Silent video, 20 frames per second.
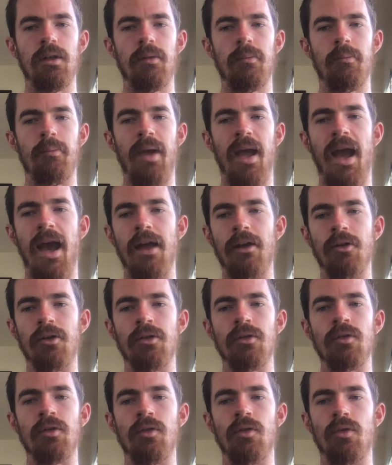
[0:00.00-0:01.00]

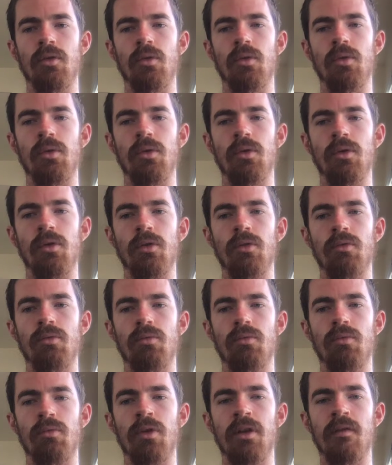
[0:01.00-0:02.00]
patterns or
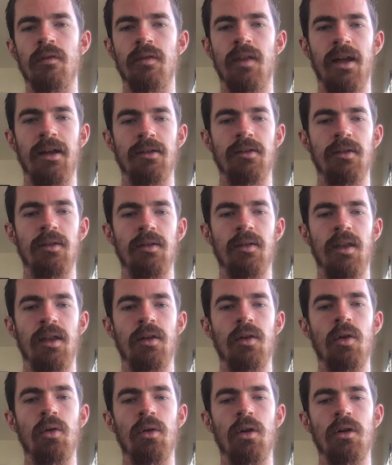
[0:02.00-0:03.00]
reflexes that
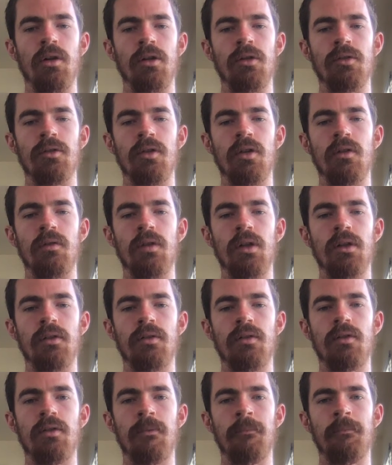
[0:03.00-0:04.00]
no longer serve
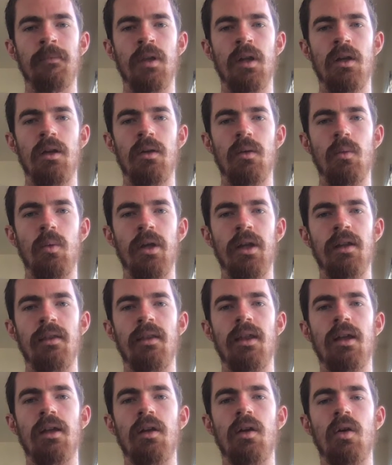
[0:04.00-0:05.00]
us, we can
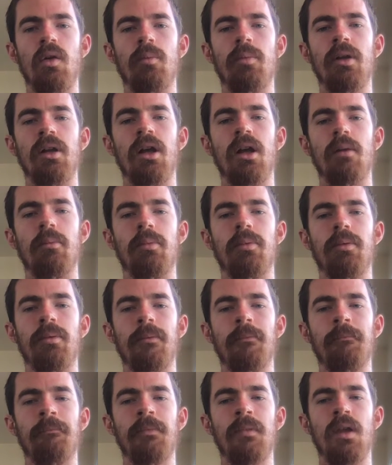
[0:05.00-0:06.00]
then open up,
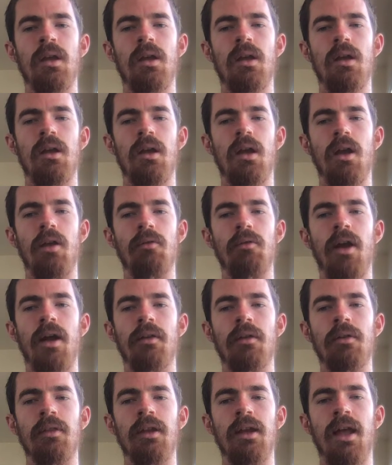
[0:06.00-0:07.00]
and
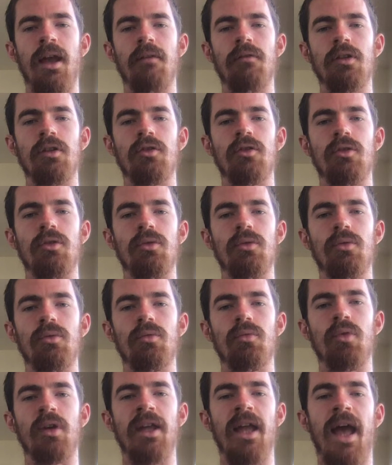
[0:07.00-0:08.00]
rather than having to
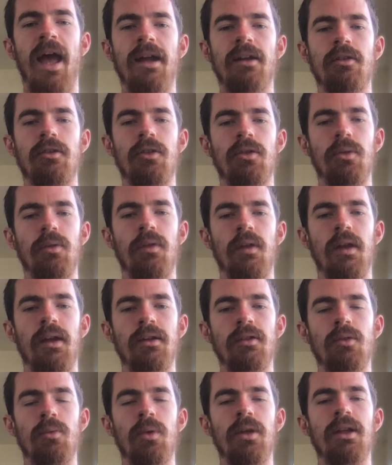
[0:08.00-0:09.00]
react to
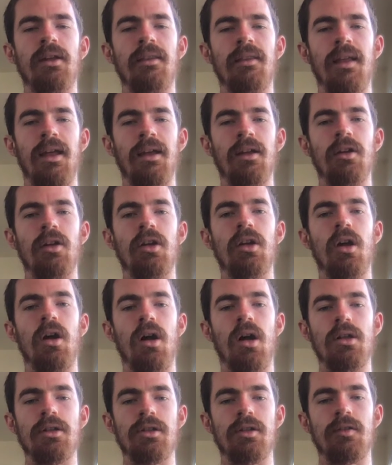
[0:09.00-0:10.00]
things, we can then
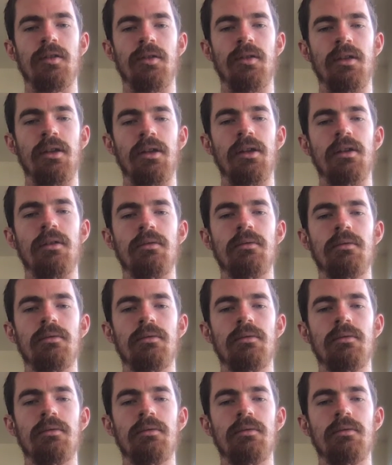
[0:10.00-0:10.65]
consciously